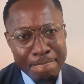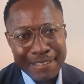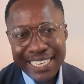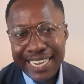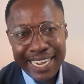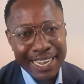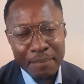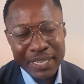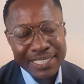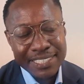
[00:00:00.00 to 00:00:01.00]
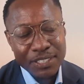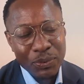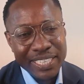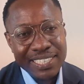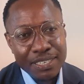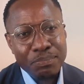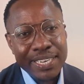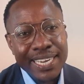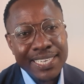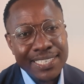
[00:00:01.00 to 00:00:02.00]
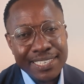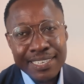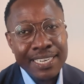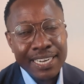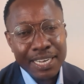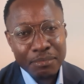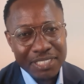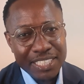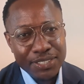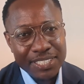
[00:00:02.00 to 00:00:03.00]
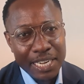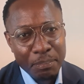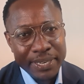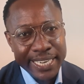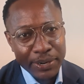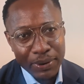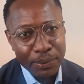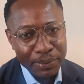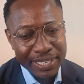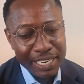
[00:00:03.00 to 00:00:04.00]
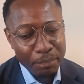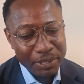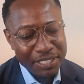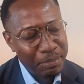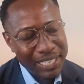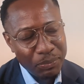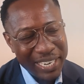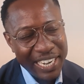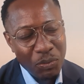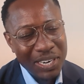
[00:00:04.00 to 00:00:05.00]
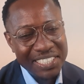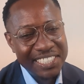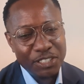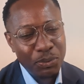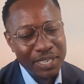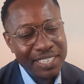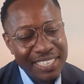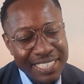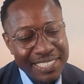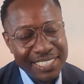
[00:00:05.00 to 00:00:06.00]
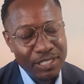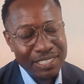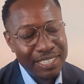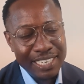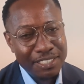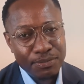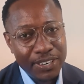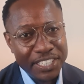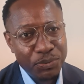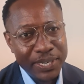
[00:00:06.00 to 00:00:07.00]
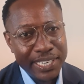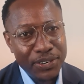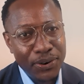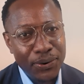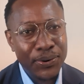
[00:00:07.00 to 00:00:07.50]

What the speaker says: This is where the temptation comes in to start playing around with the numbers. But we're at 161. This is as far as we can go.